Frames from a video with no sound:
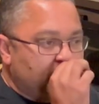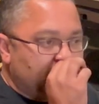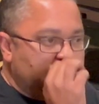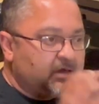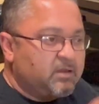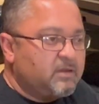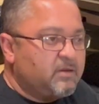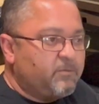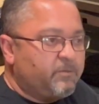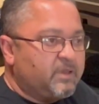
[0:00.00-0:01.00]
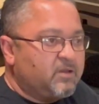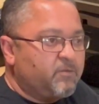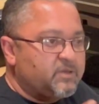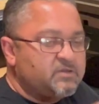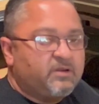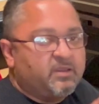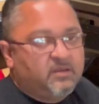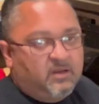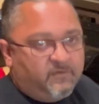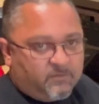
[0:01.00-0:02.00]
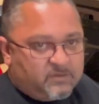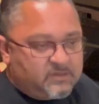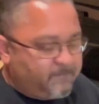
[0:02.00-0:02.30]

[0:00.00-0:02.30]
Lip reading: then we can always correct it afterwards.